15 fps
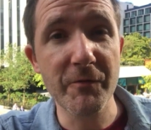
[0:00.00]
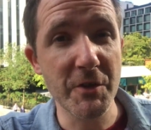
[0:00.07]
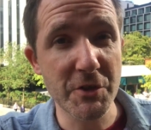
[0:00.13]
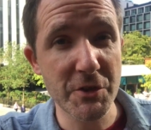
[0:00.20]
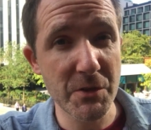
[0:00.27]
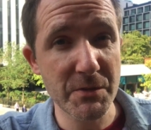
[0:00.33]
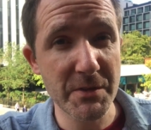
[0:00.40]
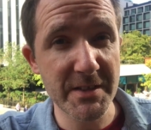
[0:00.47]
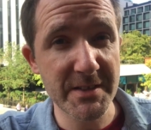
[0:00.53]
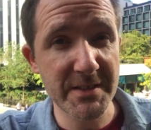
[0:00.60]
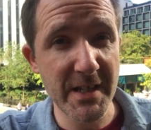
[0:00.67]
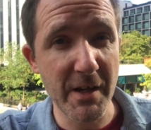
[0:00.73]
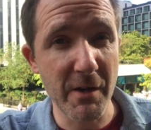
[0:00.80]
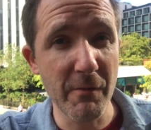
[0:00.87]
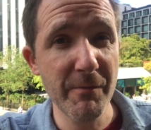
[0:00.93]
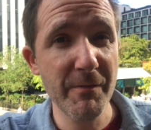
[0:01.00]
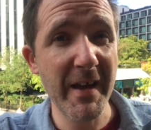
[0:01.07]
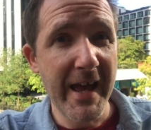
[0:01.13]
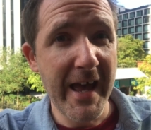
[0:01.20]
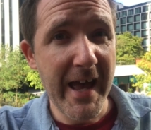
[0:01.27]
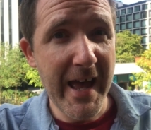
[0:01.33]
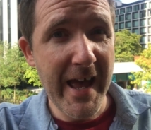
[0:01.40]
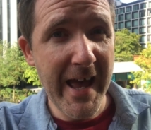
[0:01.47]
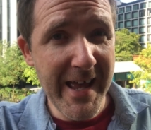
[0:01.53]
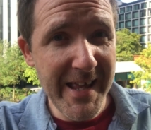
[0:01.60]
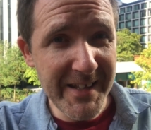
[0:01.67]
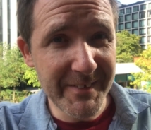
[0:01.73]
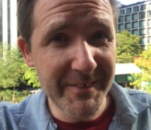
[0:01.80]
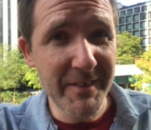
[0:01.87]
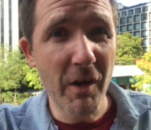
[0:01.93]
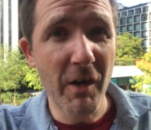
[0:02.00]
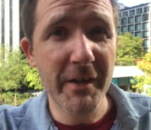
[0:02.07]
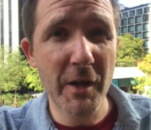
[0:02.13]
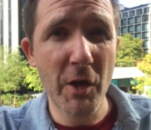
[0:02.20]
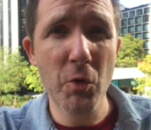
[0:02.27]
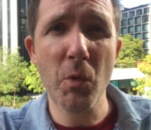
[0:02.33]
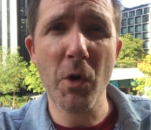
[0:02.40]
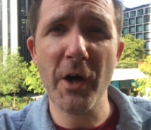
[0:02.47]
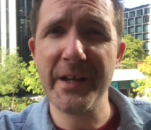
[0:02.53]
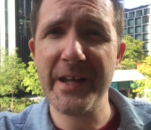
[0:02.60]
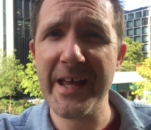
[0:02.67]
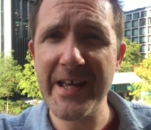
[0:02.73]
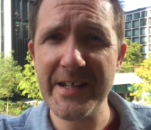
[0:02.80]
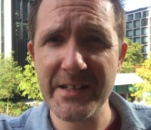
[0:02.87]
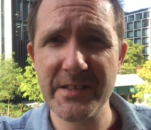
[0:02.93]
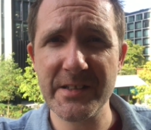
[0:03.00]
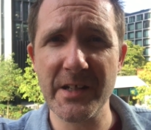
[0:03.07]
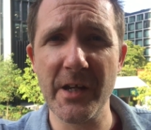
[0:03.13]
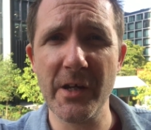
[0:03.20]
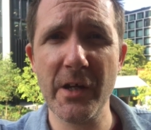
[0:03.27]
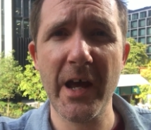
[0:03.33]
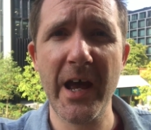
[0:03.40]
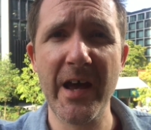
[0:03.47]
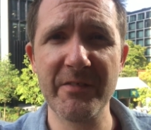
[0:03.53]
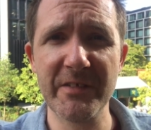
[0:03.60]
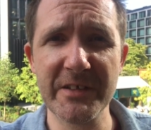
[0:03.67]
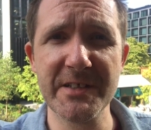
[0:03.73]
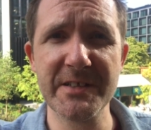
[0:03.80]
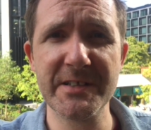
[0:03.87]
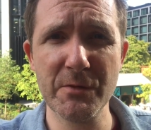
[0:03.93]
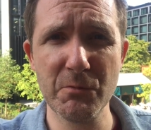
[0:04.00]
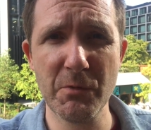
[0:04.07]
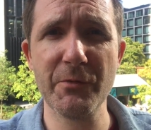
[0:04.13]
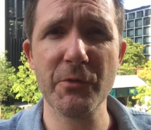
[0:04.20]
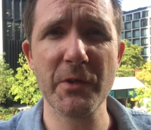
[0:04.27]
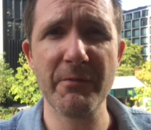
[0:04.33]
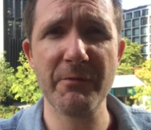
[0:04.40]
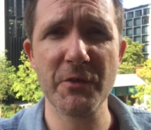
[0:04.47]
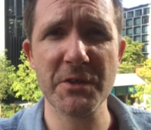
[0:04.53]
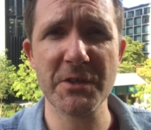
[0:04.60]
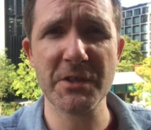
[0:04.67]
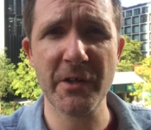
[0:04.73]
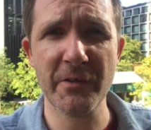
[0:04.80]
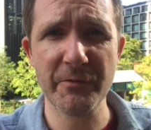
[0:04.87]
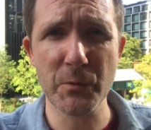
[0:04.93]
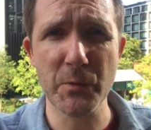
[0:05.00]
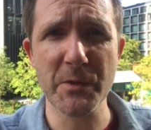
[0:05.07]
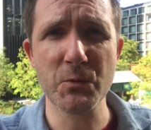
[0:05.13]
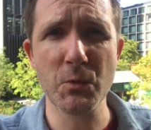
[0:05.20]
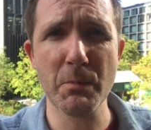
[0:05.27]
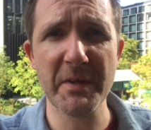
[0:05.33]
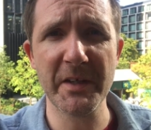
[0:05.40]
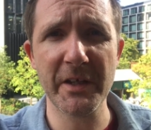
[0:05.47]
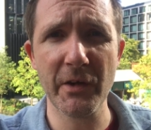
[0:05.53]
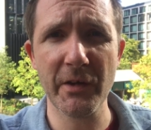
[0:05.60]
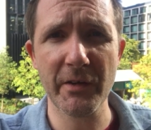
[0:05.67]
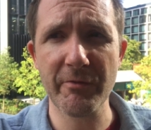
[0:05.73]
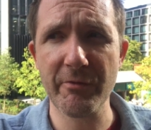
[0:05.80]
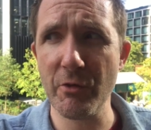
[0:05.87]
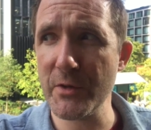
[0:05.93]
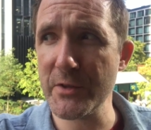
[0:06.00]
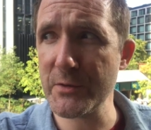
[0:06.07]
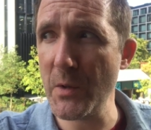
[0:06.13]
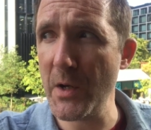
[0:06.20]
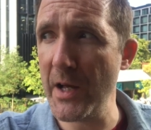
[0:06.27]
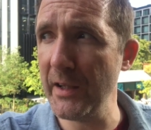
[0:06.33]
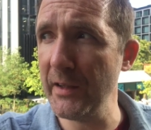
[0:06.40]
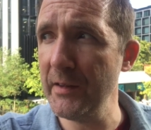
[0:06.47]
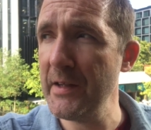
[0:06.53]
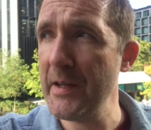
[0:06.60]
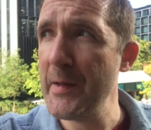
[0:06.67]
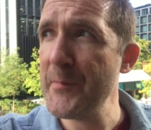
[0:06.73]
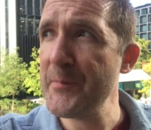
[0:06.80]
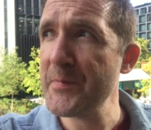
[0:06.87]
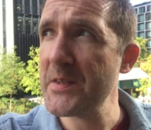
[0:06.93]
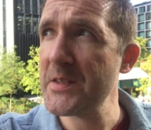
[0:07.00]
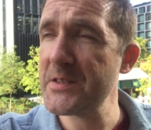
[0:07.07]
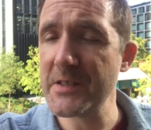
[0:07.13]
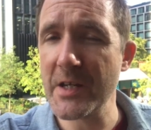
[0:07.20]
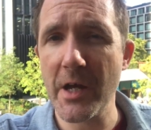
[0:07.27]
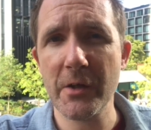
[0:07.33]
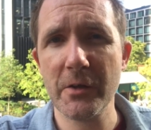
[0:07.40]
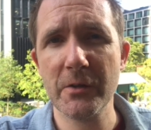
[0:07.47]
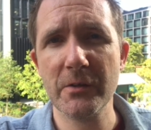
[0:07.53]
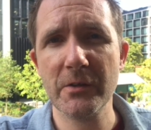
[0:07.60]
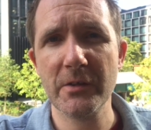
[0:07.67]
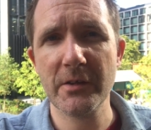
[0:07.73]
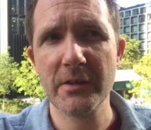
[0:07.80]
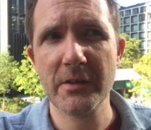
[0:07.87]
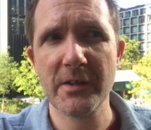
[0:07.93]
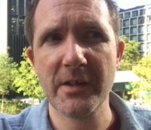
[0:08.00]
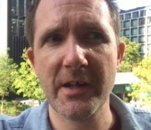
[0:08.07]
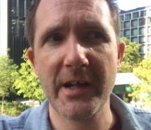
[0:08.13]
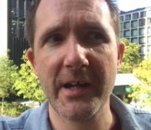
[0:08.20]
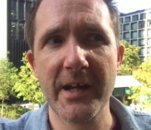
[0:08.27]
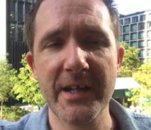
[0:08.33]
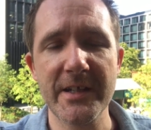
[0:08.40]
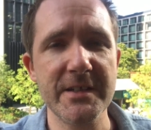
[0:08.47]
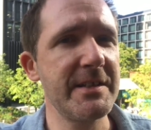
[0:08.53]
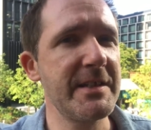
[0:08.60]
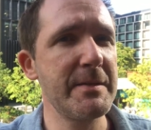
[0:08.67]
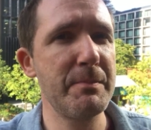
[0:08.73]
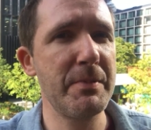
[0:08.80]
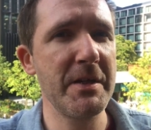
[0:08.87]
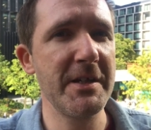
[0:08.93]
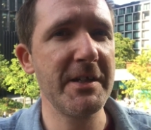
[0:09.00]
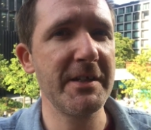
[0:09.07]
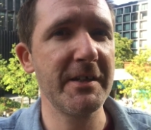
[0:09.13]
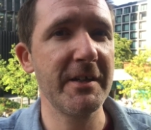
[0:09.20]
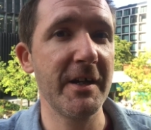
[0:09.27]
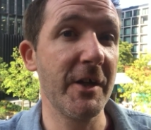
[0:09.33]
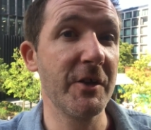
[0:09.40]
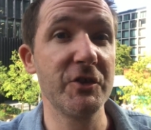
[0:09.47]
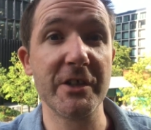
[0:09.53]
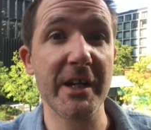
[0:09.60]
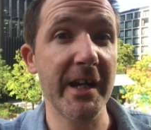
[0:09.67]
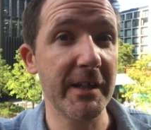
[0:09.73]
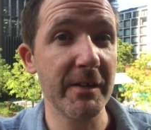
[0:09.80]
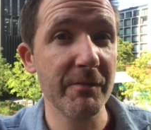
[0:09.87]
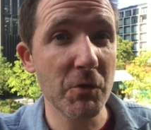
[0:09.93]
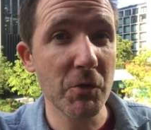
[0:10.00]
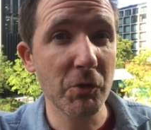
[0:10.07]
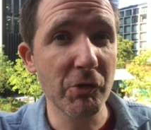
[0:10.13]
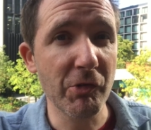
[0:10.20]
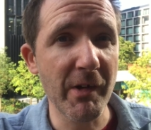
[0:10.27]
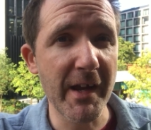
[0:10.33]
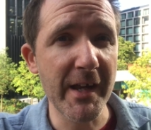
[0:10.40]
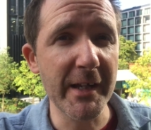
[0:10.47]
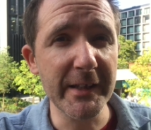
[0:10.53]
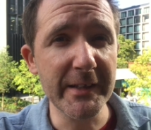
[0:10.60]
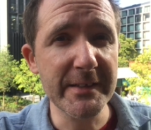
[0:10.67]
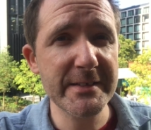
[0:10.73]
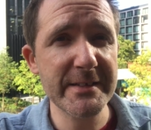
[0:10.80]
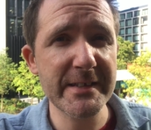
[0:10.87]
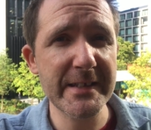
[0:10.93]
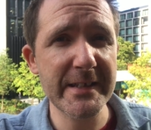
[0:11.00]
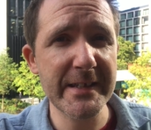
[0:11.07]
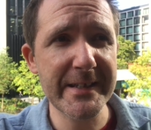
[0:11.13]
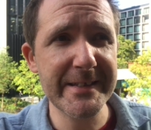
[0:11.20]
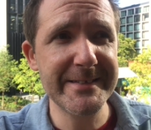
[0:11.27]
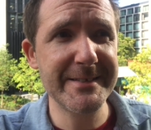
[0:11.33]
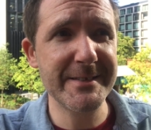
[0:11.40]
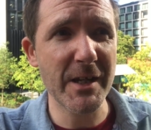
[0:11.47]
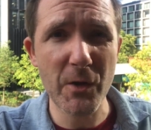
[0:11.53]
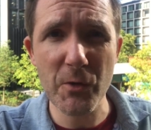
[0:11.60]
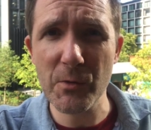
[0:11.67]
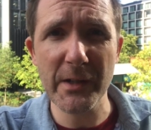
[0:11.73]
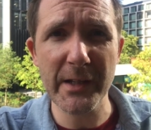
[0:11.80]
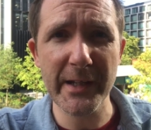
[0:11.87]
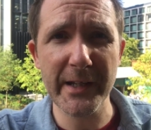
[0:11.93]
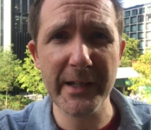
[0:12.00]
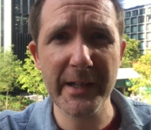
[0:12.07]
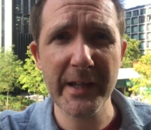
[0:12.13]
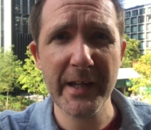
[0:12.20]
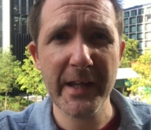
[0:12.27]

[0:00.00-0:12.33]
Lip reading: of the shoot itself. And I know what an editor having to deal with all that footage afterwards would be going through as well. So actually being a jack of all trades is totally